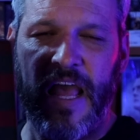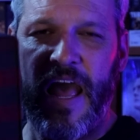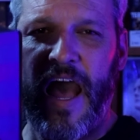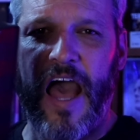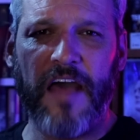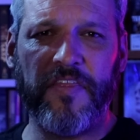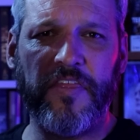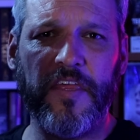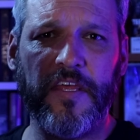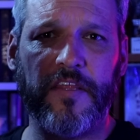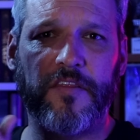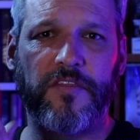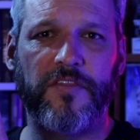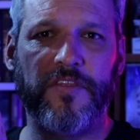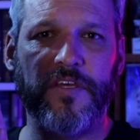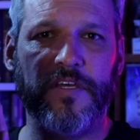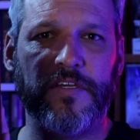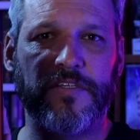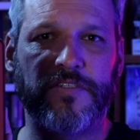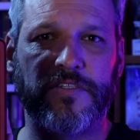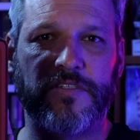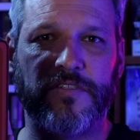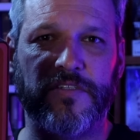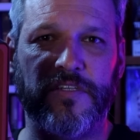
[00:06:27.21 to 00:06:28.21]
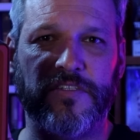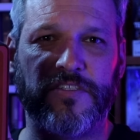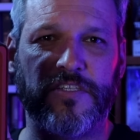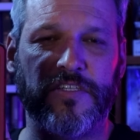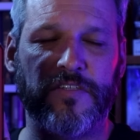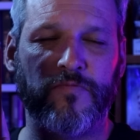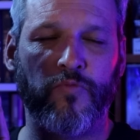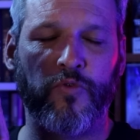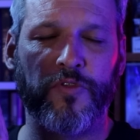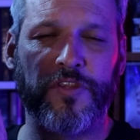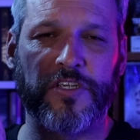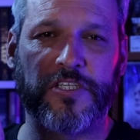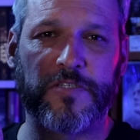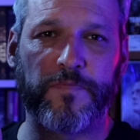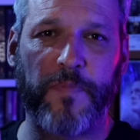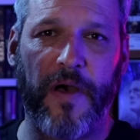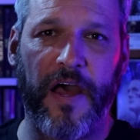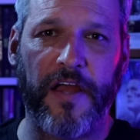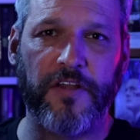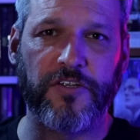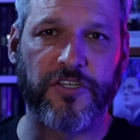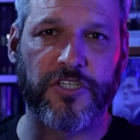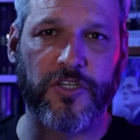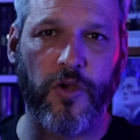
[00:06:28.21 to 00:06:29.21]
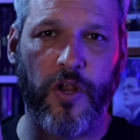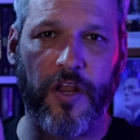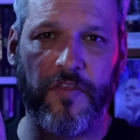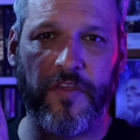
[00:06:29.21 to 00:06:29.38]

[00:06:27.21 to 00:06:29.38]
I think this is where the spine's shown.